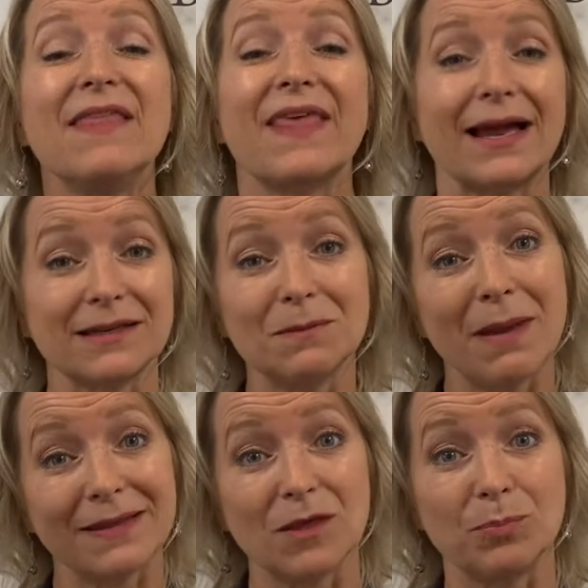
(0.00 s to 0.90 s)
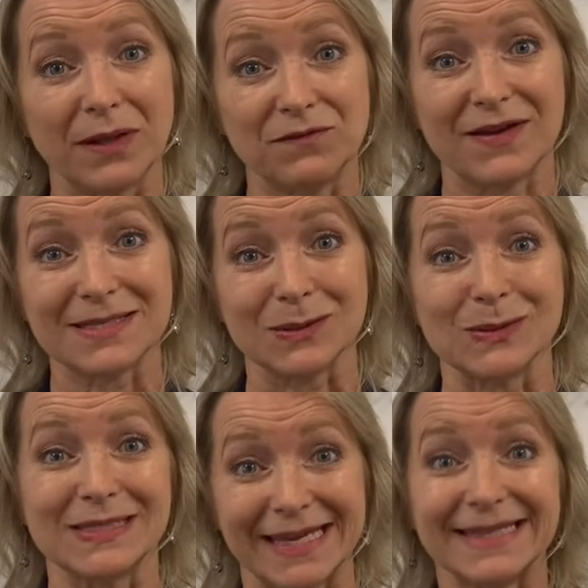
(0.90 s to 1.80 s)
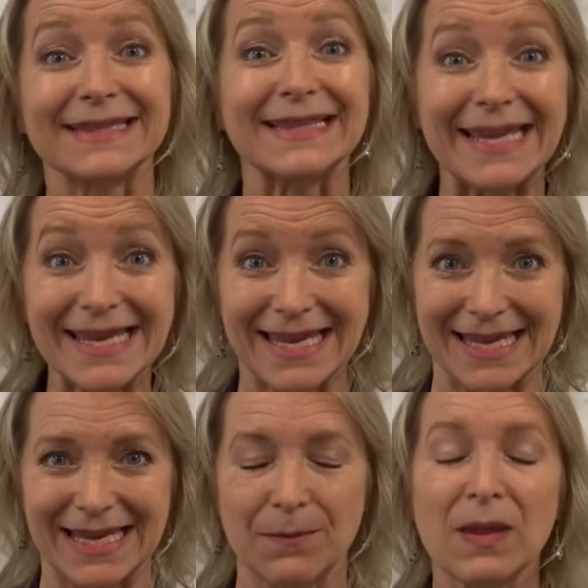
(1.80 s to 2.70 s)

That can make the blood vessels get leaky.